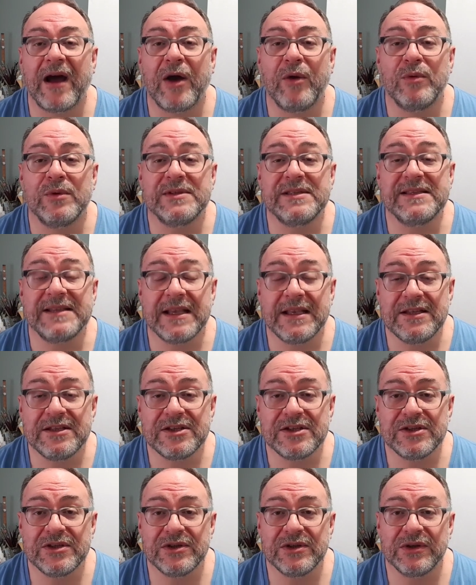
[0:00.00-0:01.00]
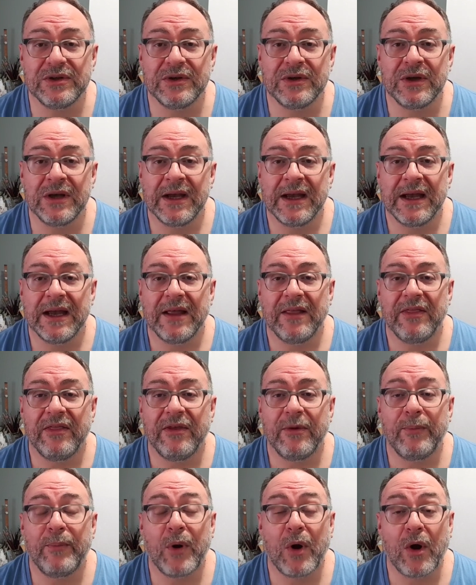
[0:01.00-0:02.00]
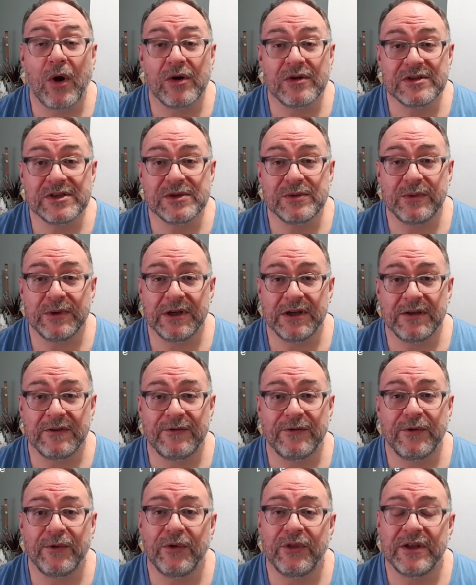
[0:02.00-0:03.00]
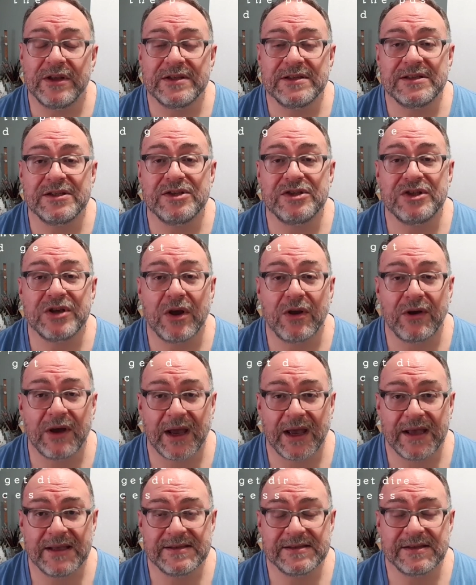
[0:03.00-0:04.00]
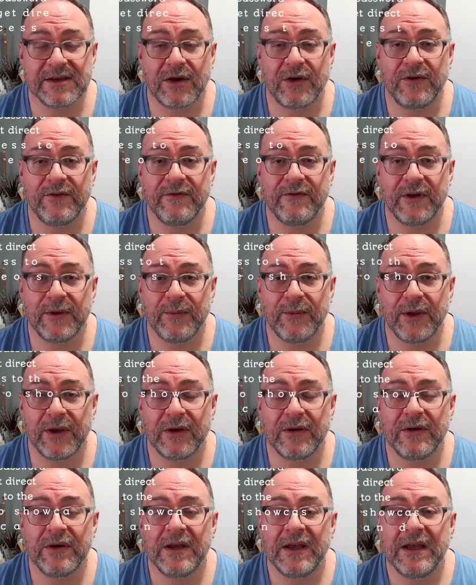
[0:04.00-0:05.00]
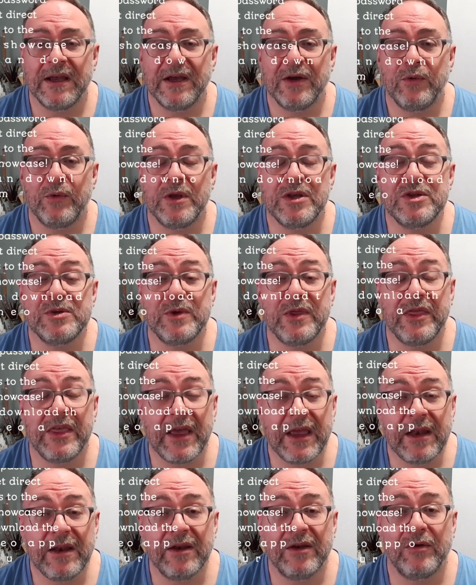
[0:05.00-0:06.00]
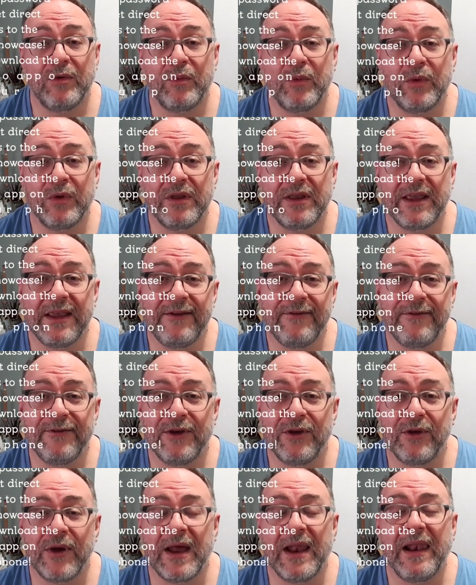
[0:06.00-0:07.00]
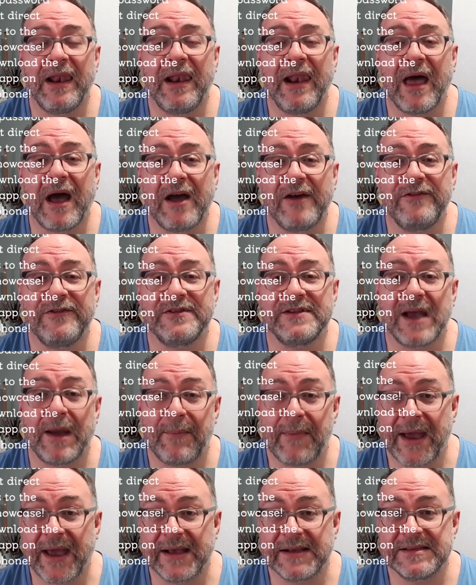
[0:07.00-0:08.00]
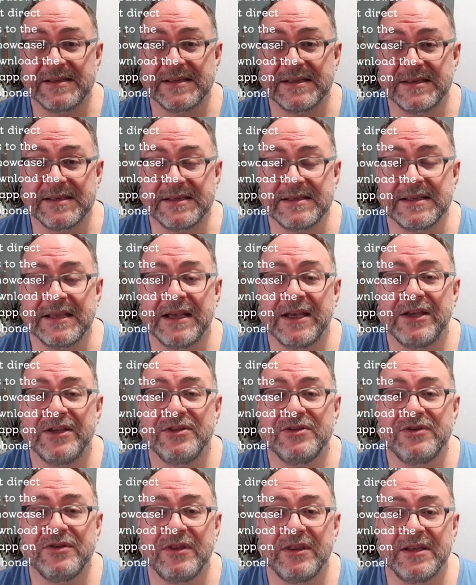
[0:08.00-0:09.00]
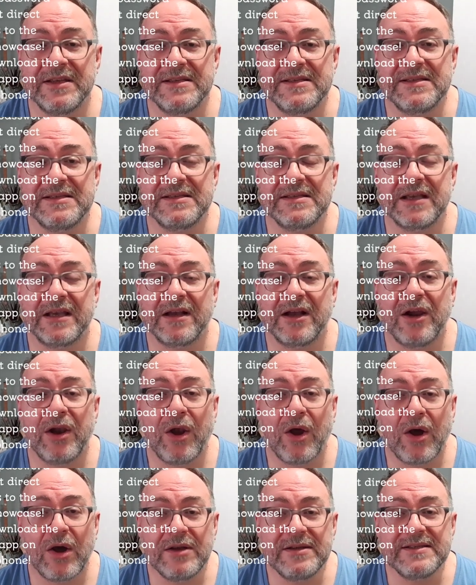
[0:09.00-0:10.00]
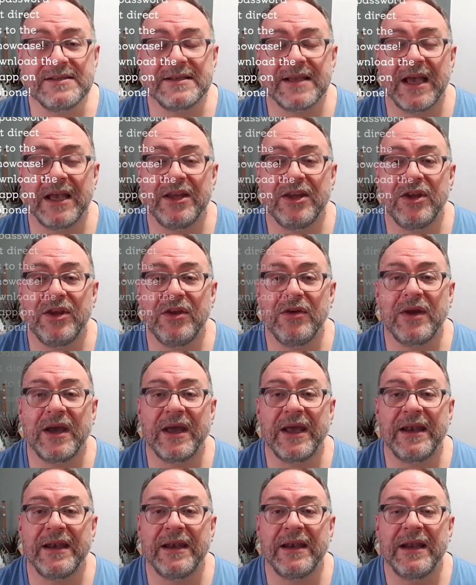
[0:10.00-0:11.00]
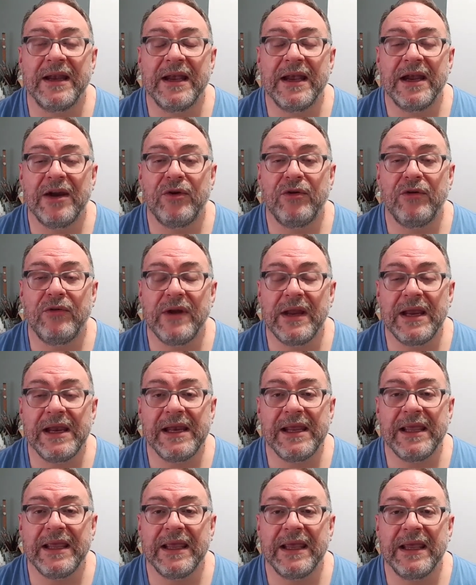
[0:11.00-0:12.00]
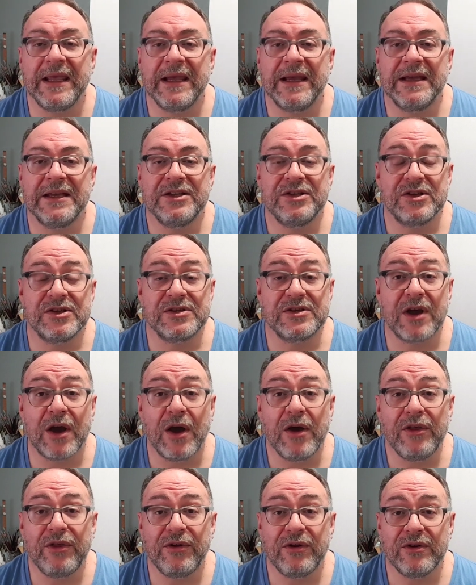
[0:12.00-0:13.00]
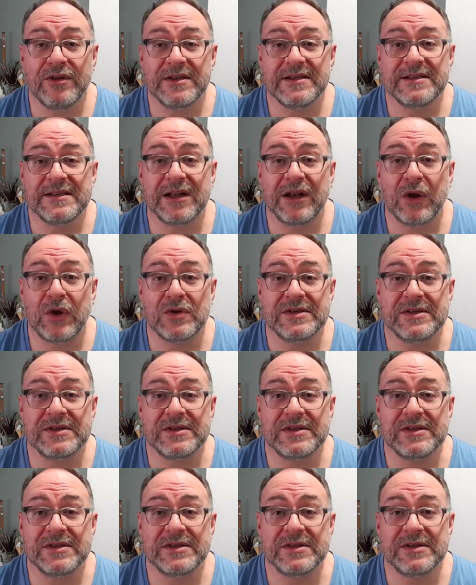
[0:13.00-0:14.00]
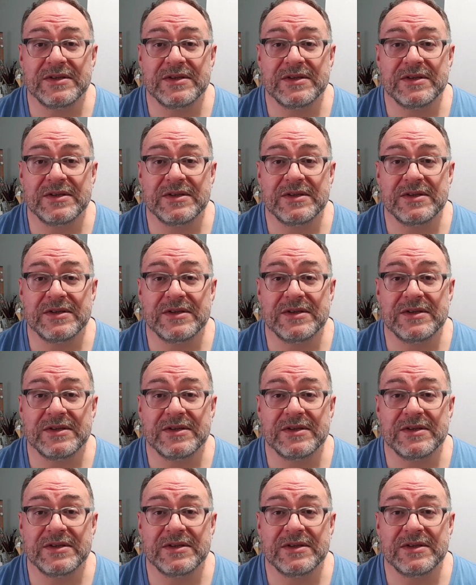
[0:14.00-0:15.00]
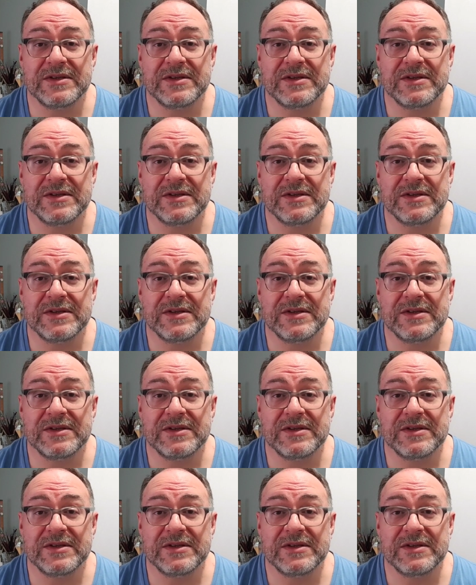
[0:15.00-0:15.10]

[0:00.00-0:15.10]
I will send you the password for this showcase on Vimeo, which then will give you a lifetime access to this class, and you can really just go through this class at your own pace.